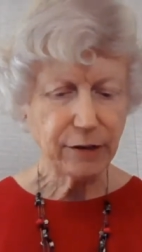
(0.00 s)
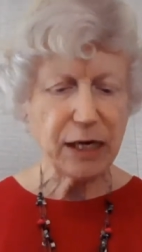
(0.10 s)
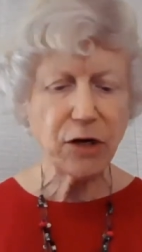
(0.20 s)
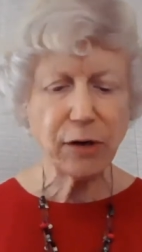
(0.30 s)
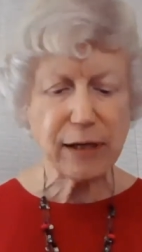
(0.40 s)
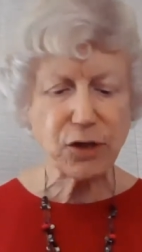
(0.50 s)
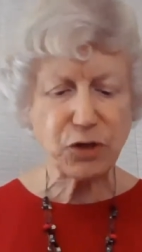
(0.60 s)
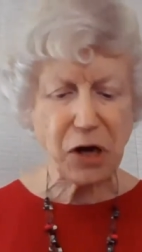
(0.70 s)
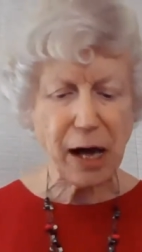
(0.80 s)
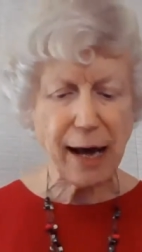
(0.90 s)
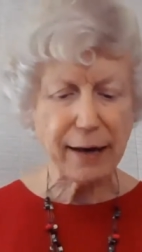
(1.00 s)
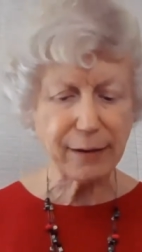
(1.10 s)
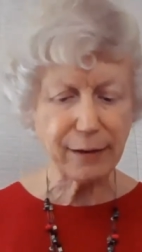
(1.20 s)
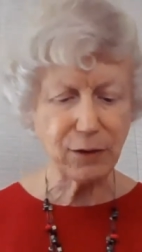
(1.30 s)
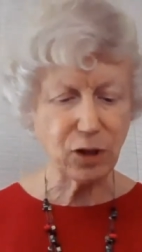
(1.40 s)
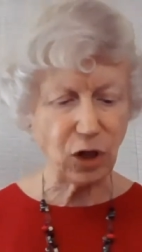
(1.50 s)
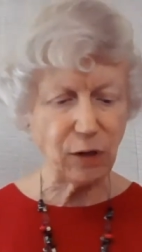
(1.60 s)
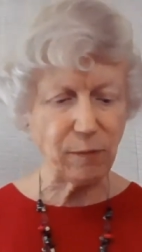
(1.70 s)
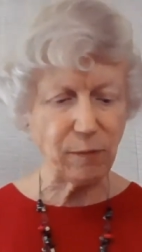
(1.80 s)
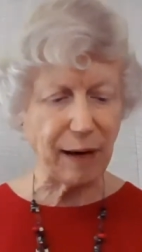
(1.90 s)
Gender is not
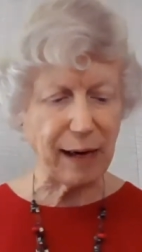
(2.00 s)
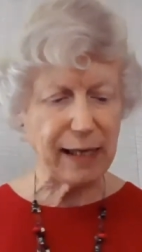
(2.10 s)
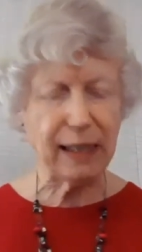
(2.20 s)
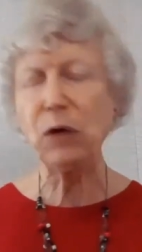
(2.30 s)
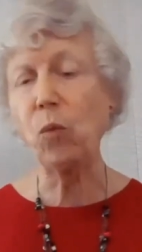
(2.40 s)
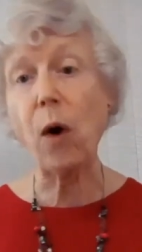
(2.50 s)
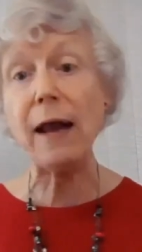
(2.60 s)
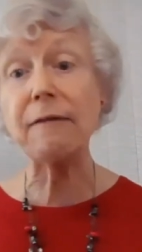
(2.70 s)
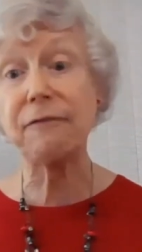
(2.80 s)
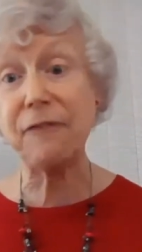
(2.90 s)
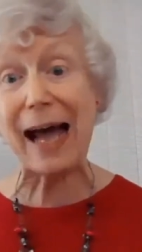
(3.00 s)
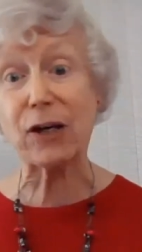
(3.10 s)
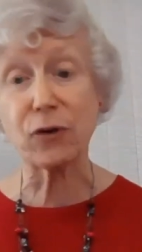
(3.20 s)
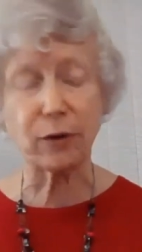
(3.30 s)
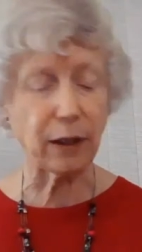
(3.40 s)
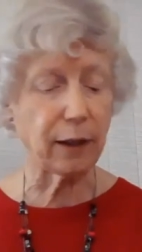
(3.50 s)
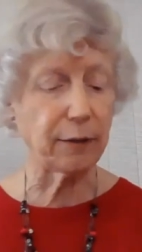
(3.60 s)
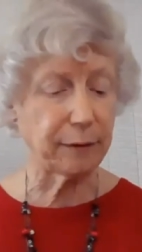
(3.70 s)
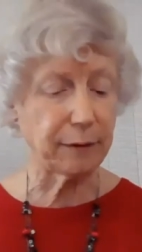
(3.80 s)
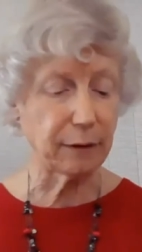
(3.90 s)
determined by any one factor
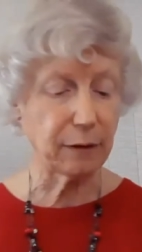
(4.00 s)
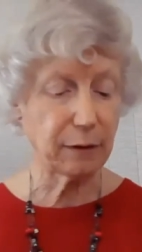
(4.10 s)
alone.